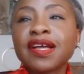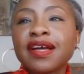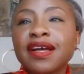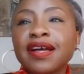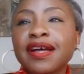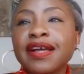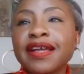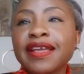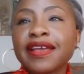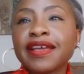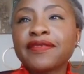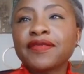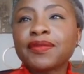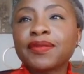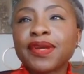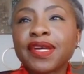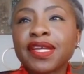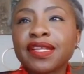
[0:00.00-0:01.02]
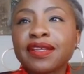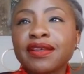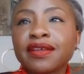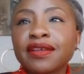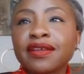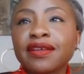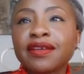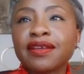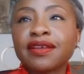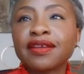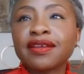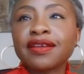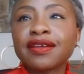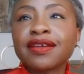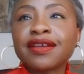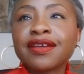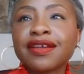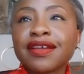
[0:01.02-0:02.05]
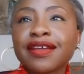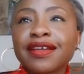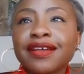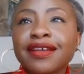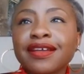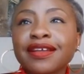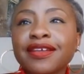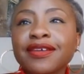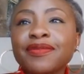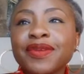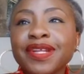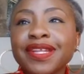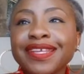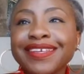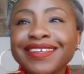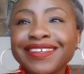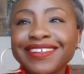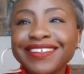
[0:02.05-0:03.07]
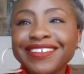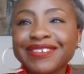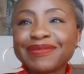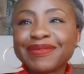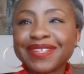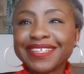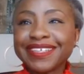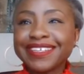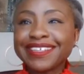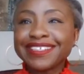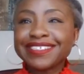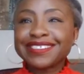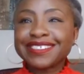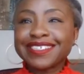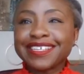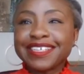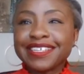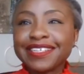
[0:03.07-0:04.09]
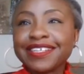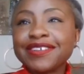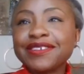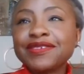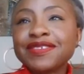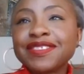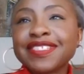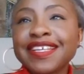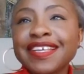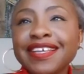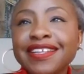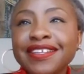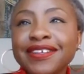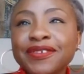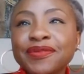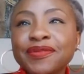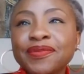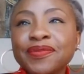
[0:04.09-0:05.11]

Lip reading: Hi, everybody. Come on in, come on in. Say hello, say hello.